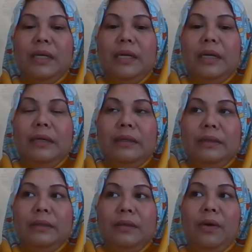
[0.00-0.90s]

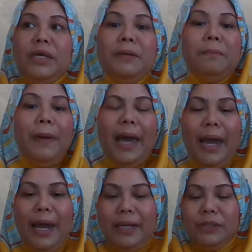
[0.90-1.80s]
or
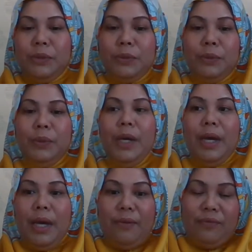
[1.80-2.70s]
impact to
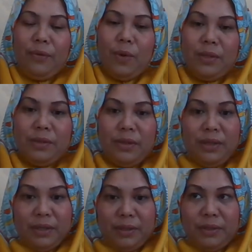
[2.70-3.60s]
everyone
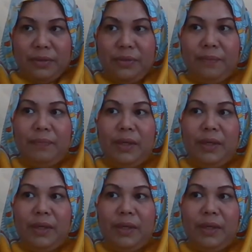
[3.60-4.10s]
in the earth.